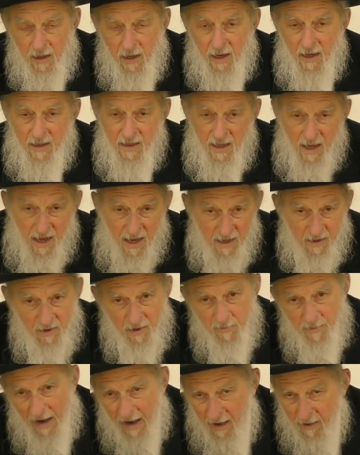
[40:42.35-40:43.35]
And then
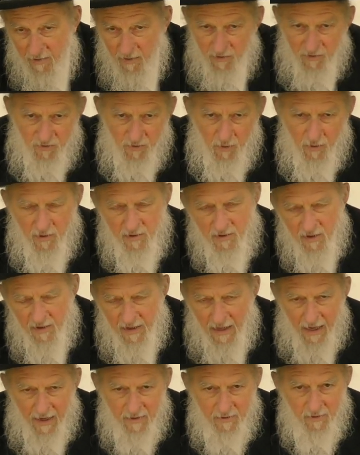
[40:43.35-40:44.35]
the parallel story to
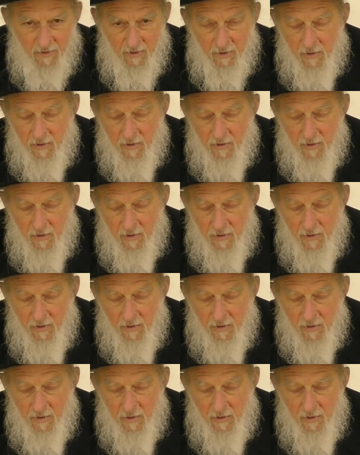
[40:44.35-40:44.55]
that,